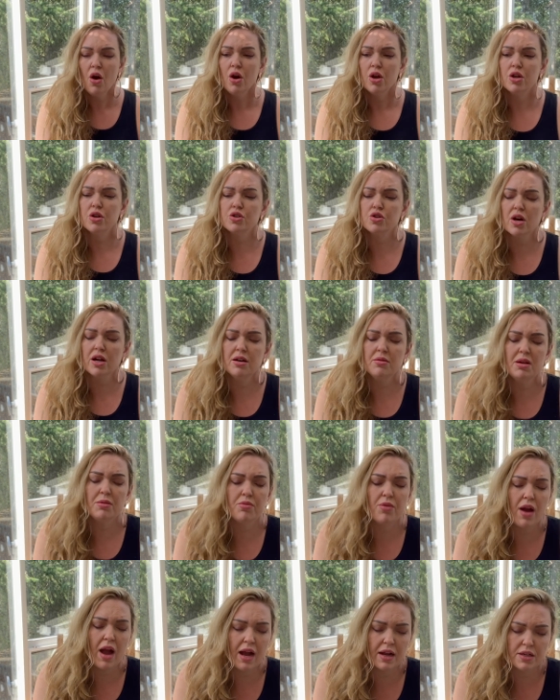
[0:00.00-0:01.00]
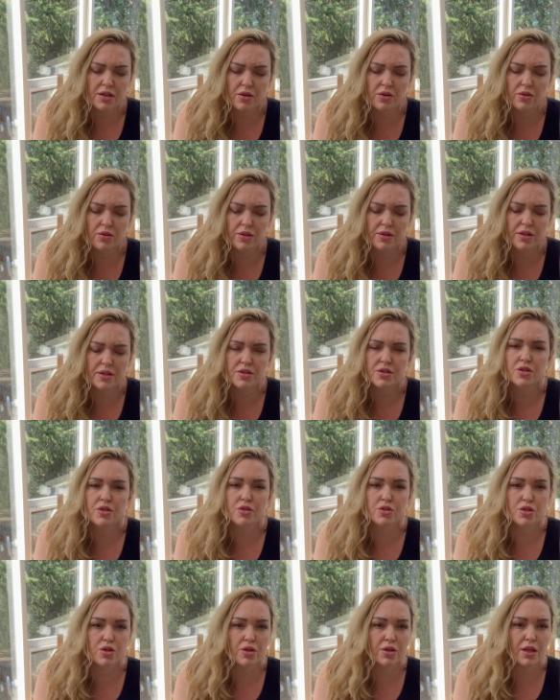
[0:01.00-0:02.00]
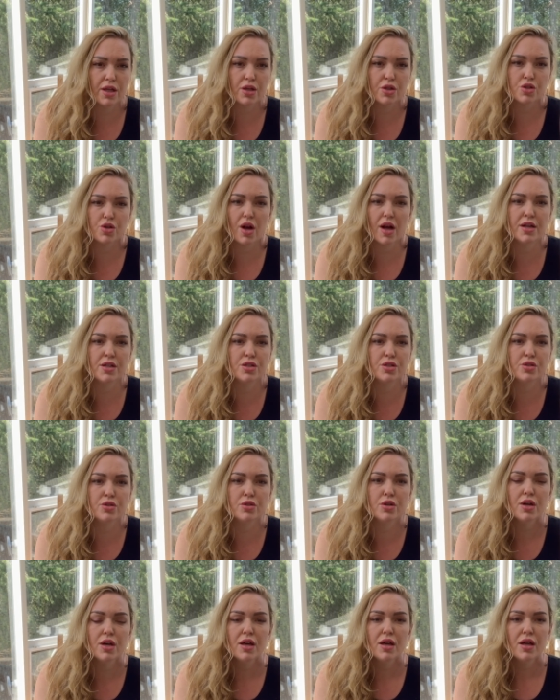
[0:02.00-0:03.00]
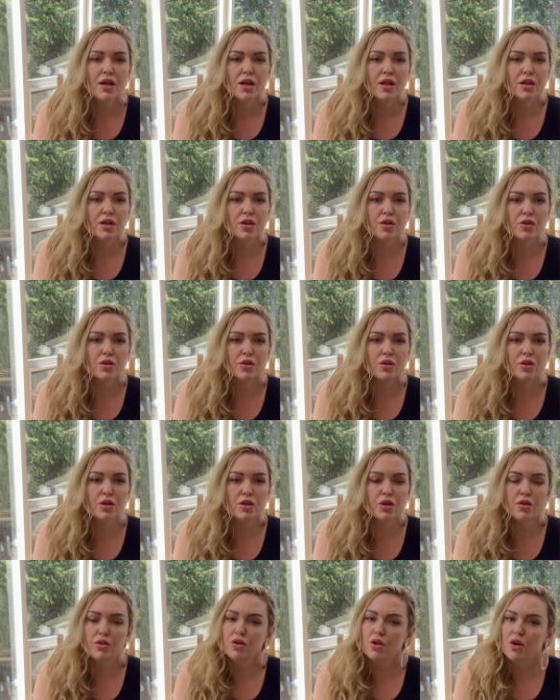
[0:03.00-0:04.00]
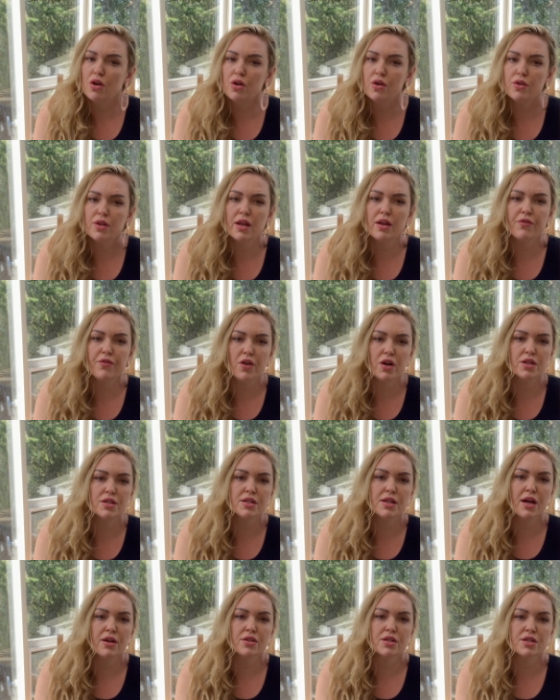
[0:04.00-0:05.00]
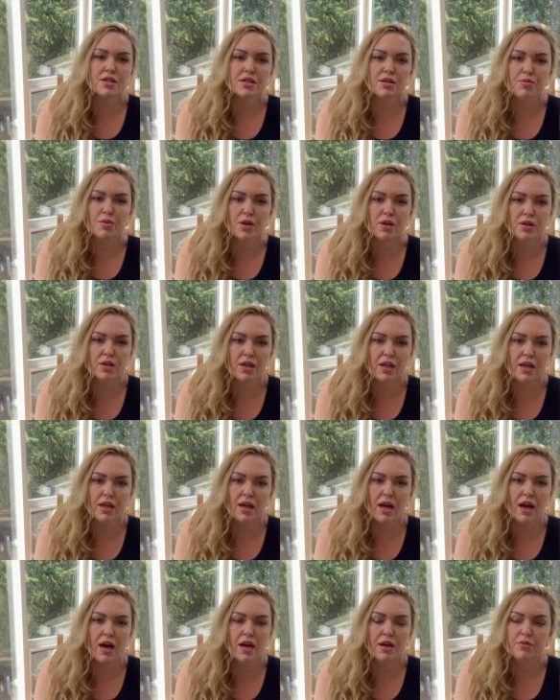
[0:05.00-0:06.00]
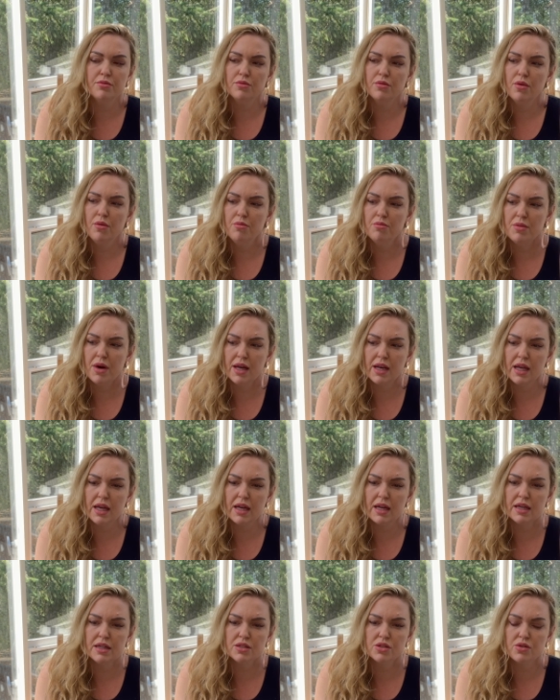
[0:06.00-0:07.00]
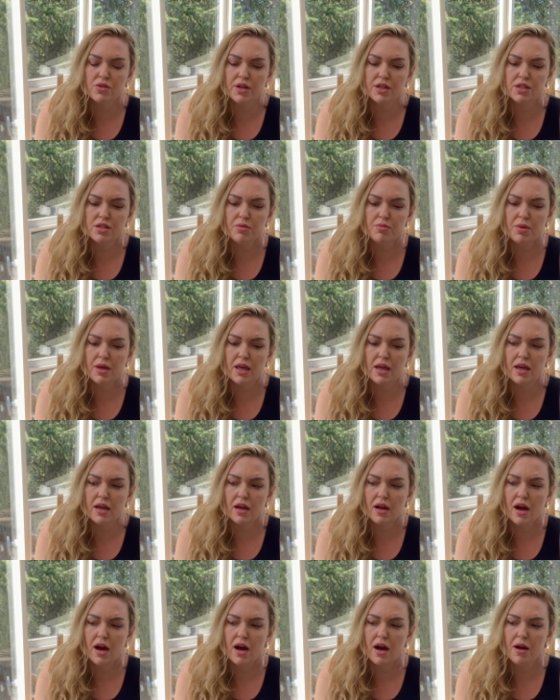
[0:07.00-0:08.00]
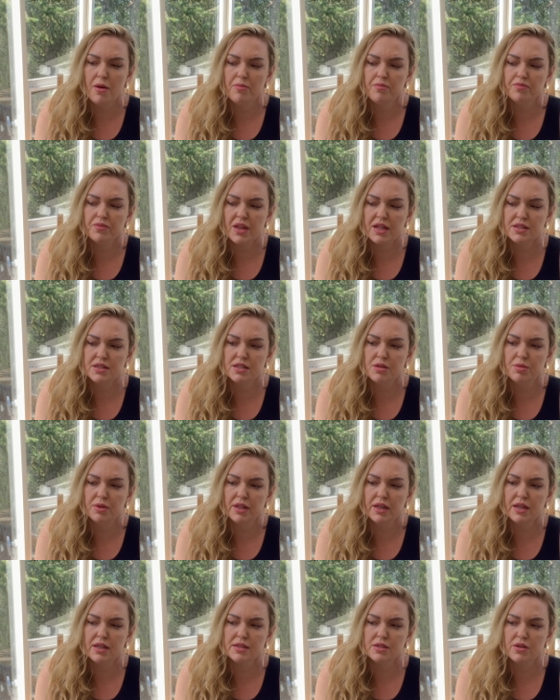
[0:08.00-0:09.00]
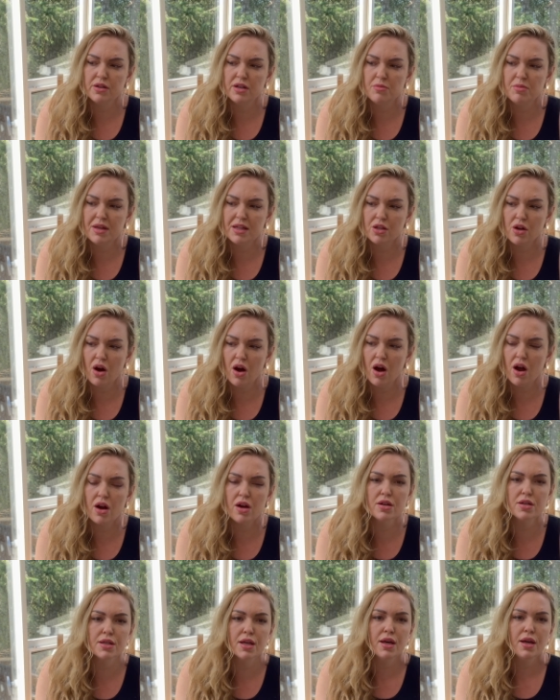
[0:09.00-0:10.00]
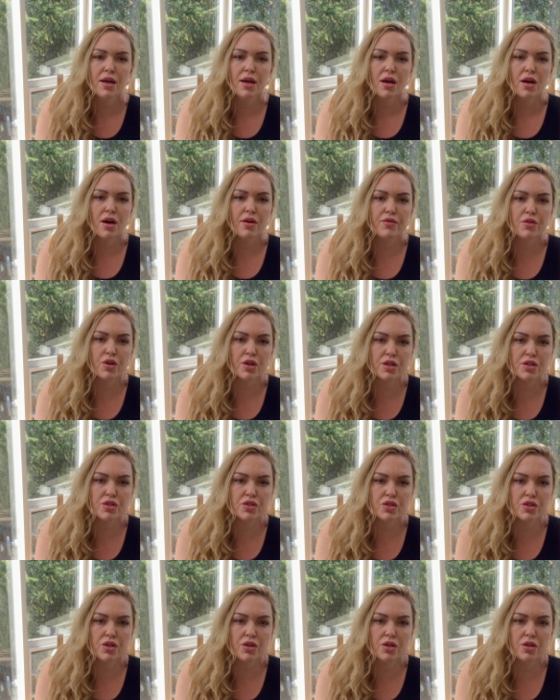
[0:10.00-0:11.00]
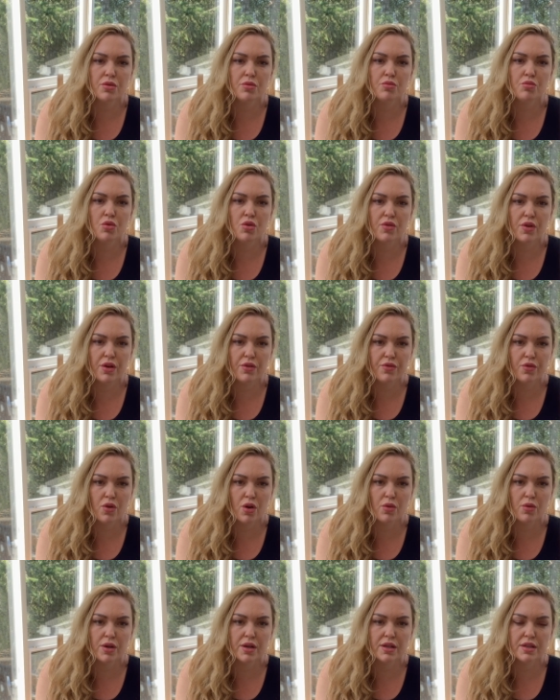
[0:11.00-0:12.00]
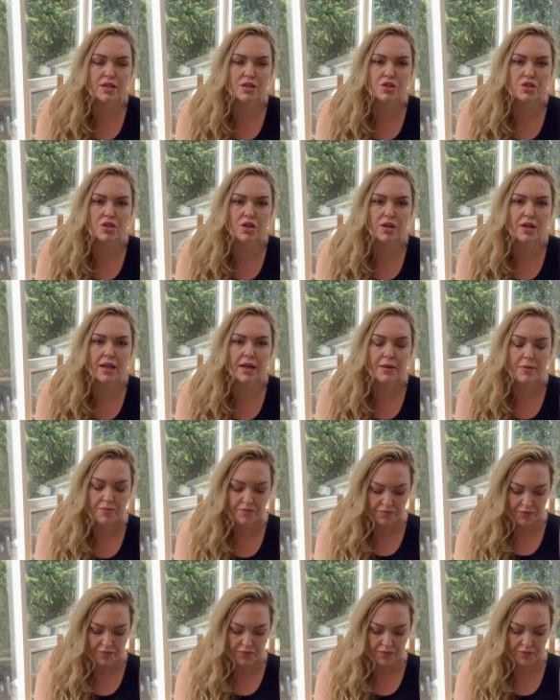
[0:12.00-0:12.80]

you're trying to be practical in this new journey. You're trying to, you're, you know that it falls down to stability. Um, money is going to be, um, and stability is going to be at the heart of your concern moving forward in this journey.